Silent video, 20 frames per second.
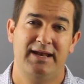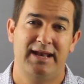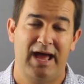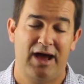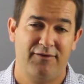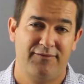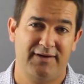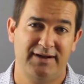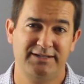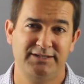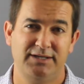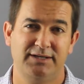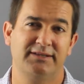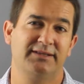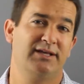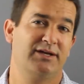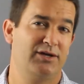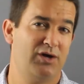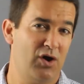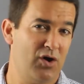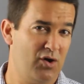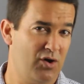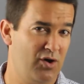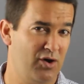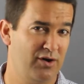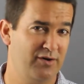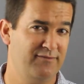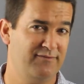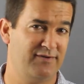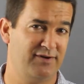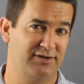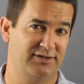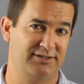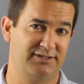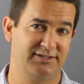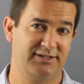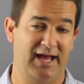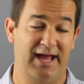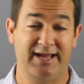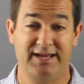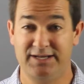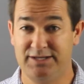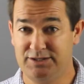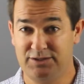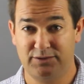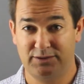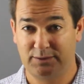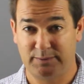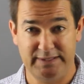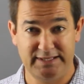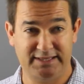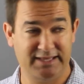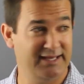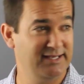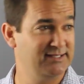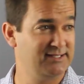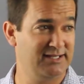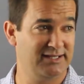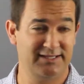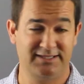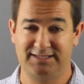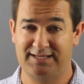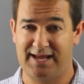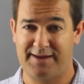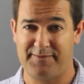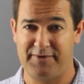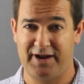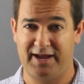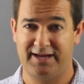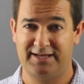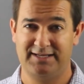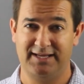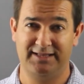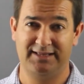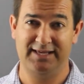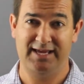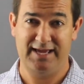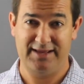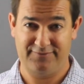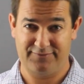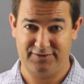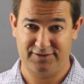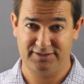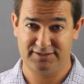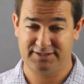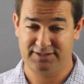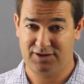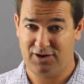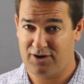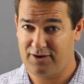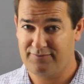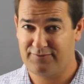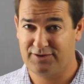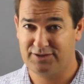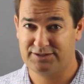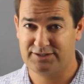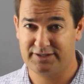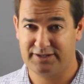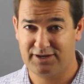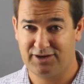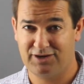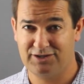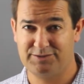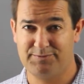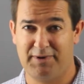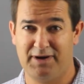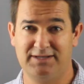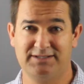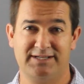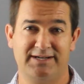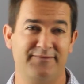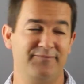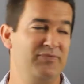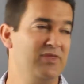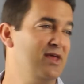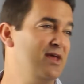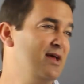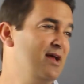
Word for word: Now, if I took the converse, I can do three things to this statement. I could take the inverse, the converse, or the contrapositive.